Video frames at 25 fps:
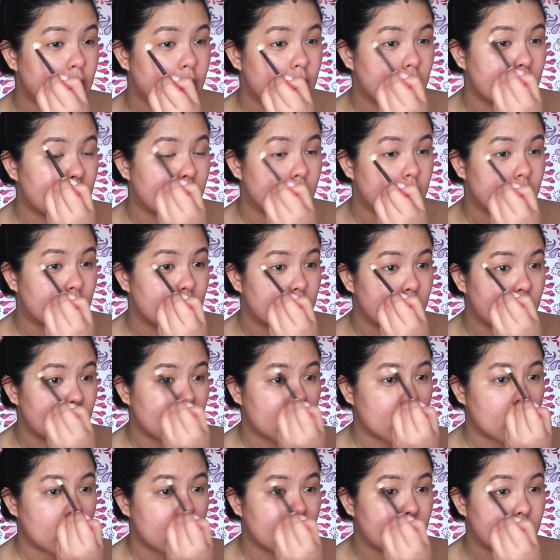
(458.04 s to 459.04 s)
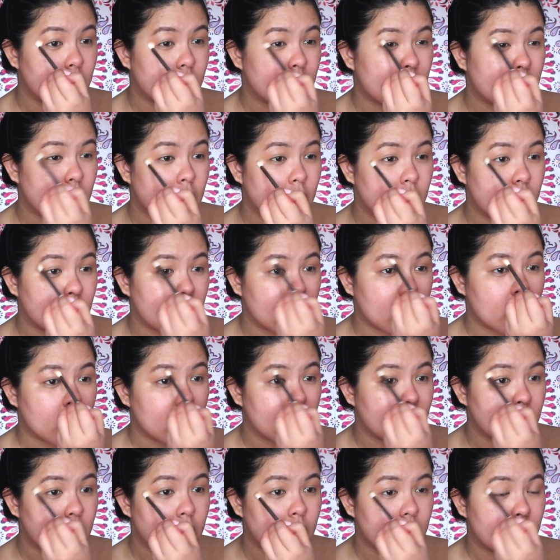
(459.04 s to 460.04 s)
So, with the same
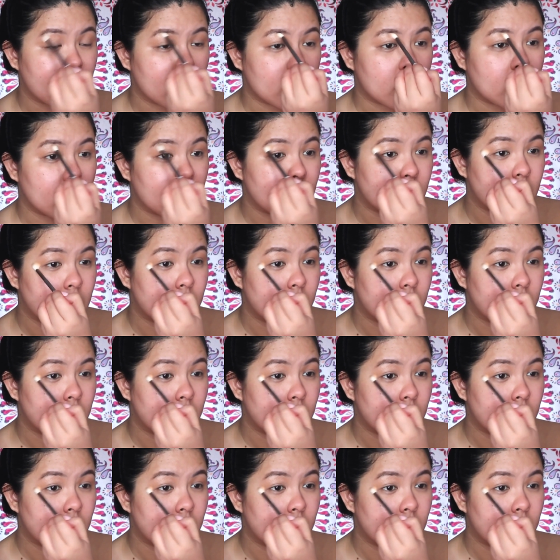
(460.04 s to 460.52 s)
brush, I